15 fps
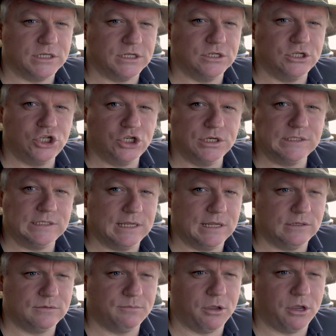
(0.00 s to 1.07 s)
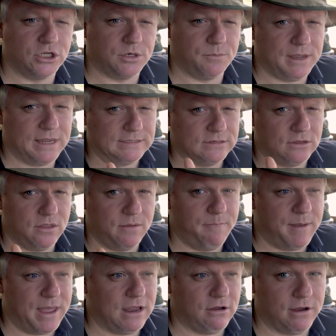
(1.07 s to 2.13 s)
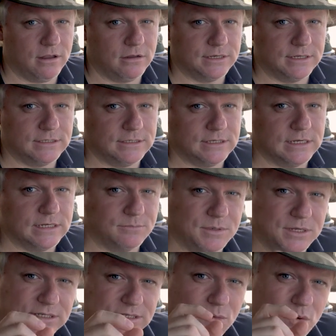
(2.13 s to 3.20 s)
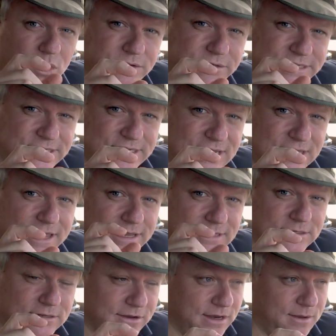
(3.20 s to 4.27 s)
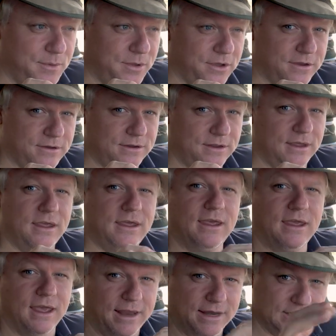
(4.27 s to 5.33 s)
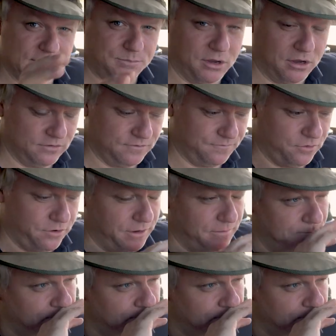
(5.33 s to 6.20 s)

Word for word: to choose the exposure based on the background it sees because it won't see that tiny bird and expose for it